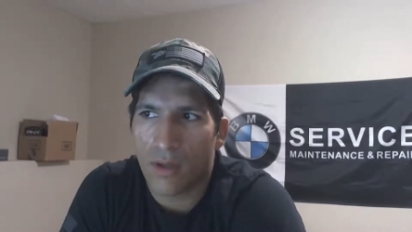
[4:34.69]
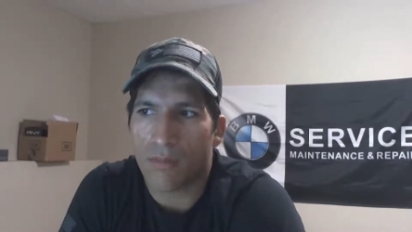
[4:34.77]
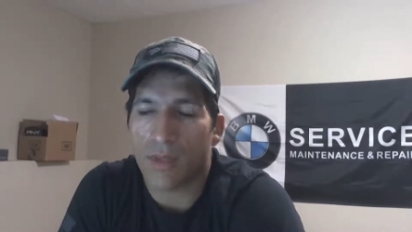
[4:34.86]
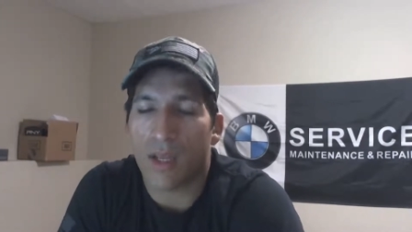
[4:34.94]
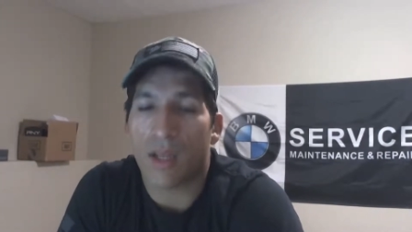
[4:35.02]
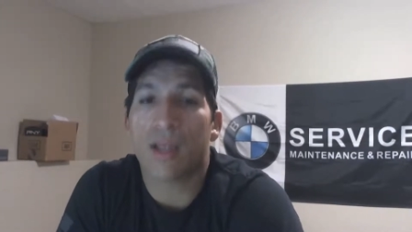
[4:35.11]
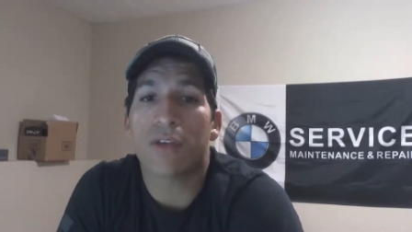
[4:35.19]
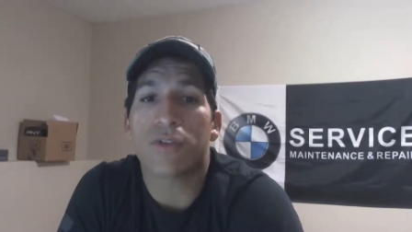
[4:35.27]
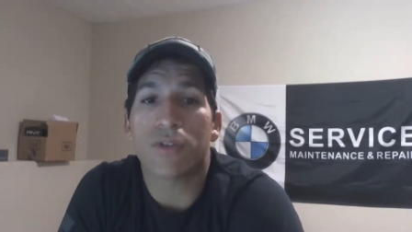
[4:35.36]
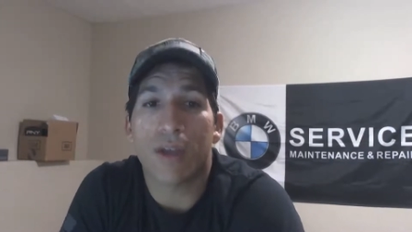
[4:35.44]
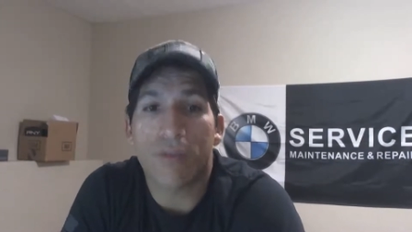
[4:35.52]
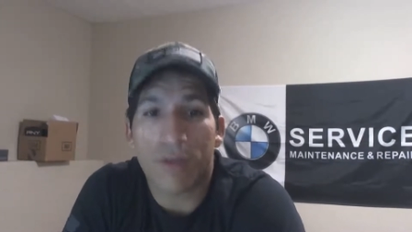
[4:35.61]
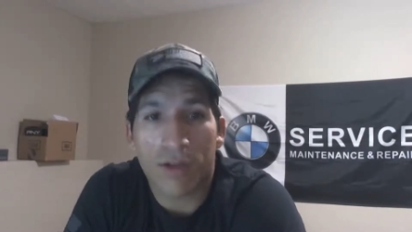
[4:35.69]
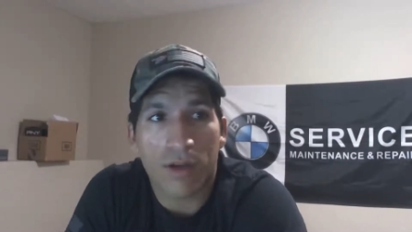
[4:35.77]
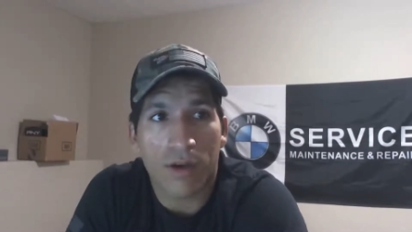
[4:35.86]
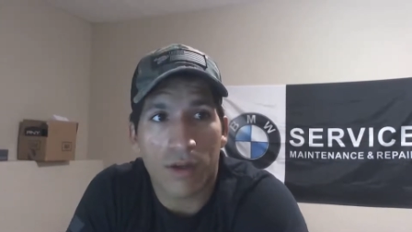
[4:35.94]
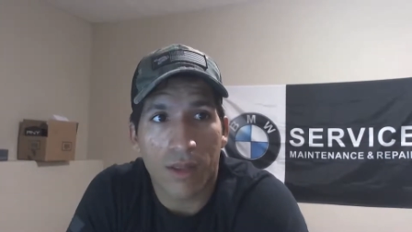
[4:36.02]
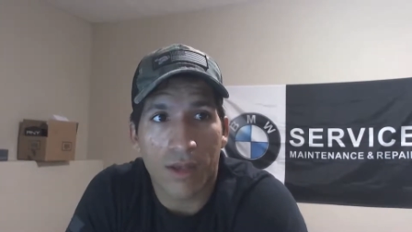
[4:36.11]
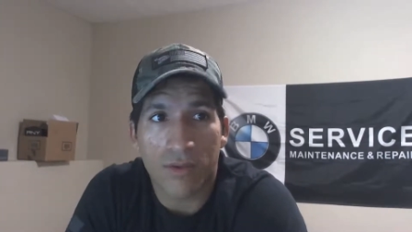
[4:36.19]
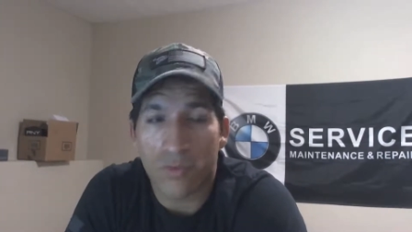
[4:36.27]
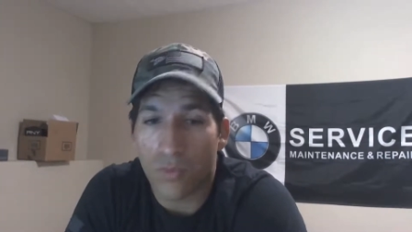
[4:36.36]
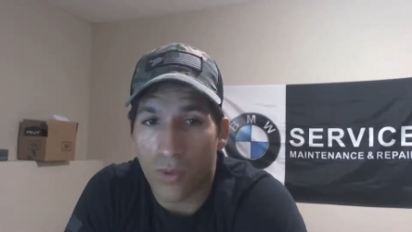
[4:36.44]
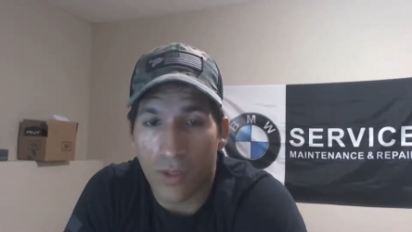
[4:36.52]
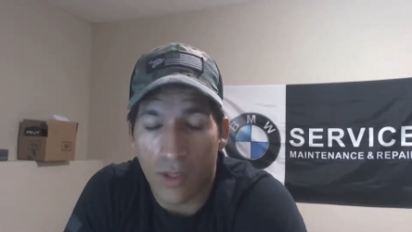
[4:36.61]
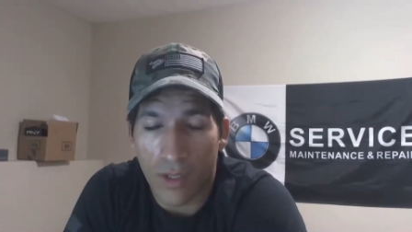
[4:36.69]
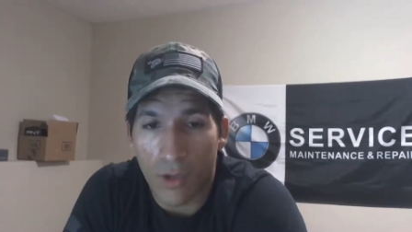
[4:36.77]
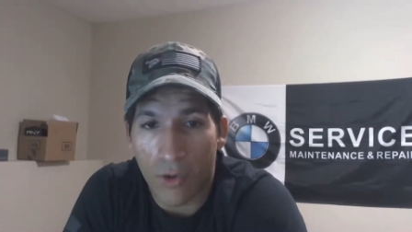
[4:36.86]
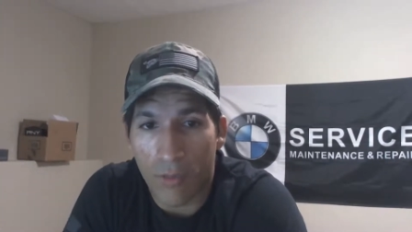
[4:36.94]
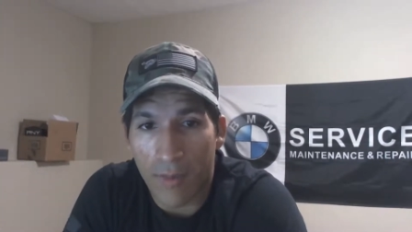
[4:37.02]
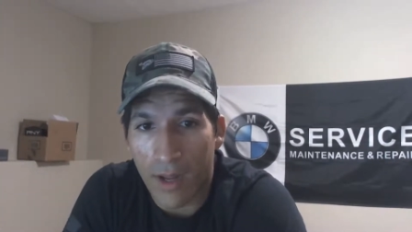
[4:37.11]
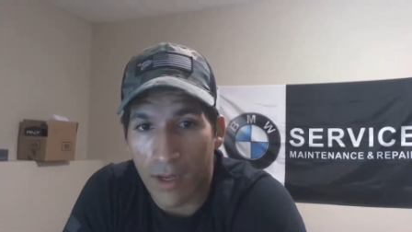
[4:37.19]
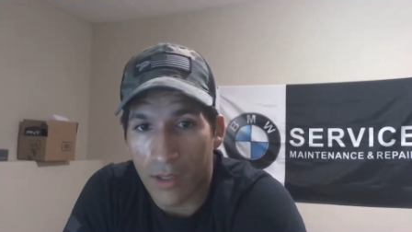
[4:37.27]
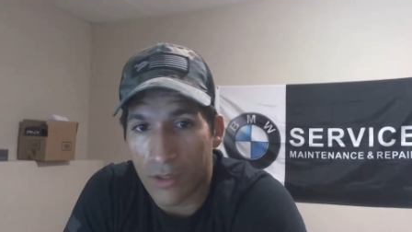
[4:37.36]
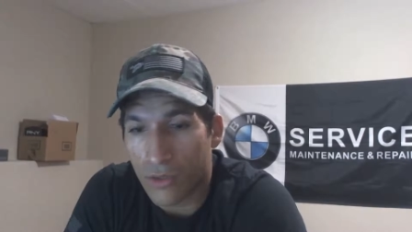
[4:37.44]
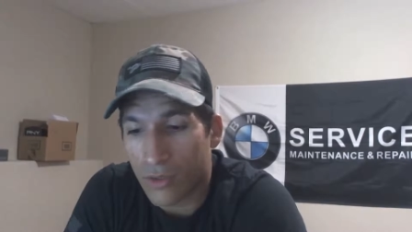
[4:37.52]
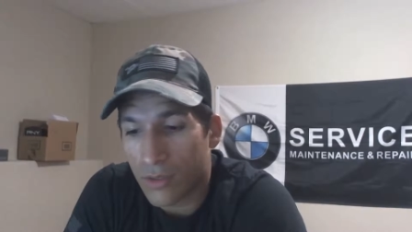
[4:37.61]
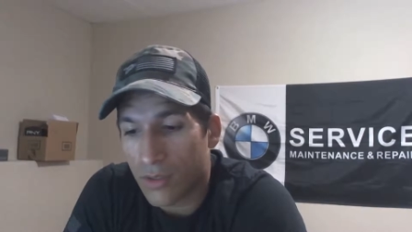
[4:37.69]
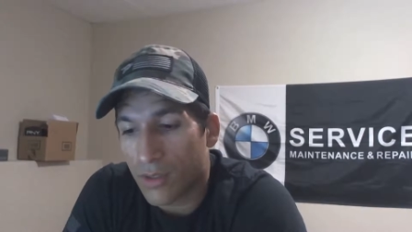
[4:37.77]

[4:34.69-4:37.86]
I mean, unless you have a car that has really low mileage,